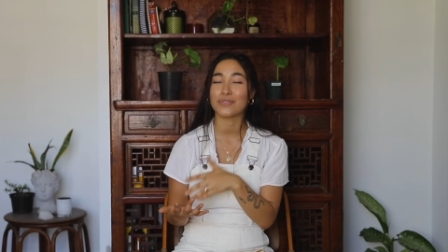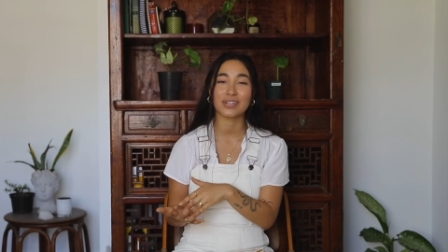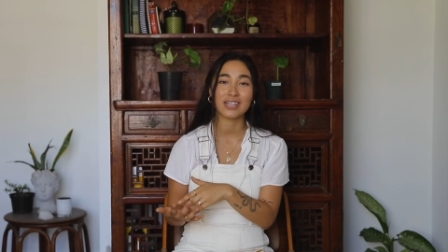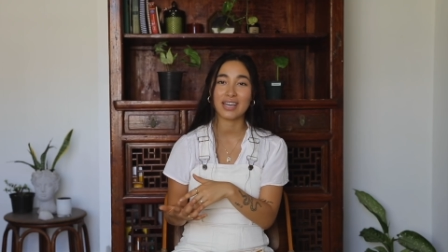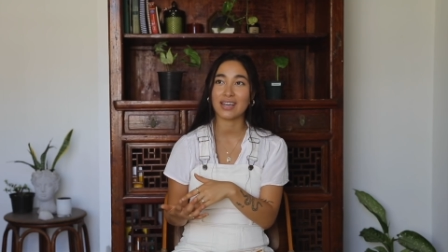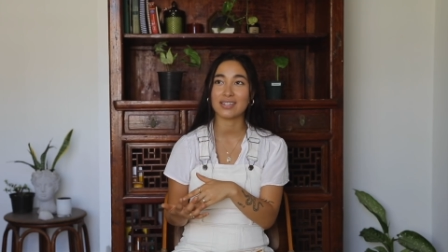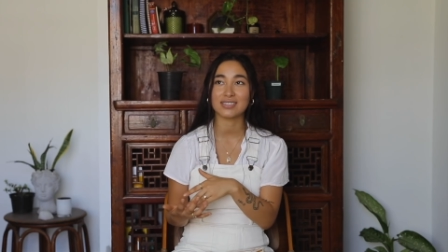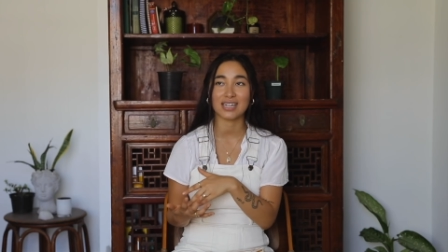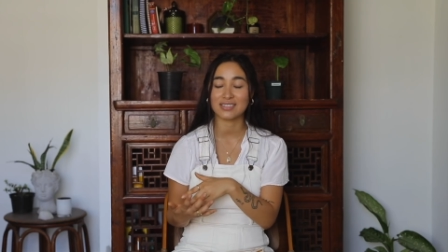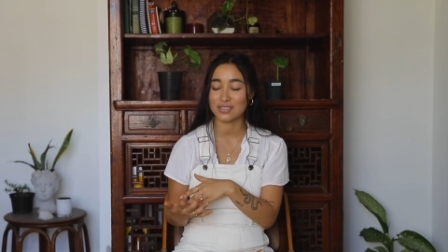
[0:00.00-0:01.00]
really
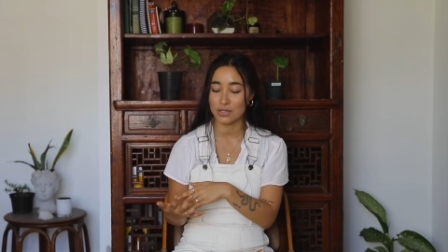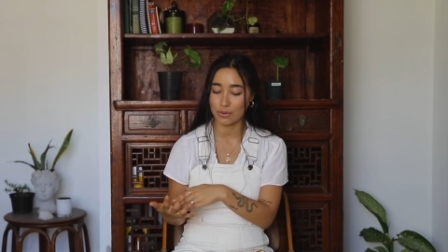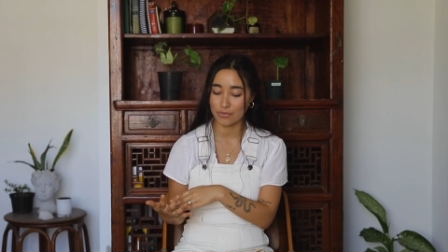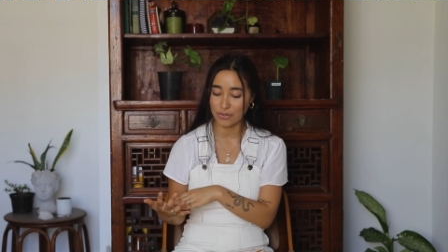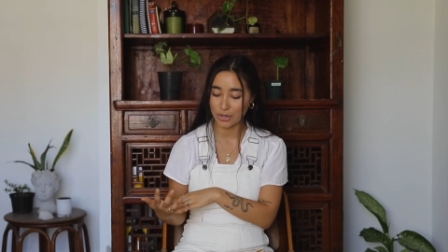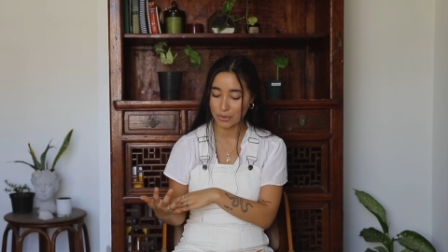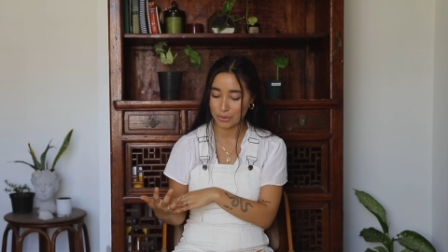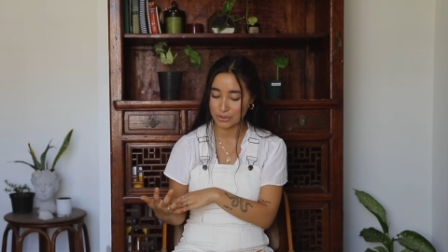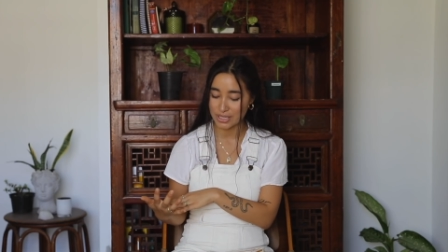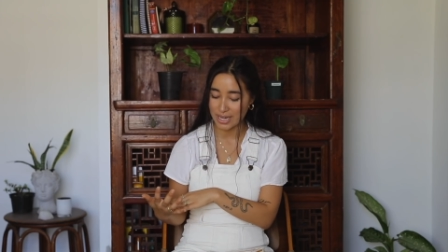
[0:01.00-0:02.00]
sets the tone for your
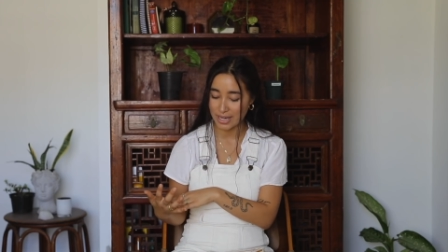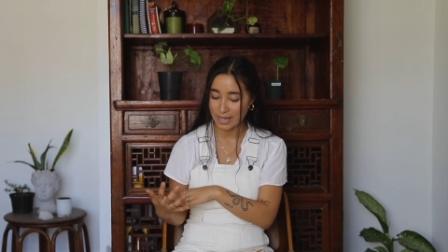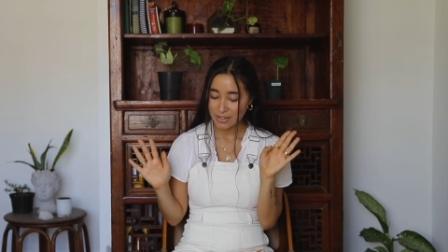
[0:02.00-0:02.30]
whole day.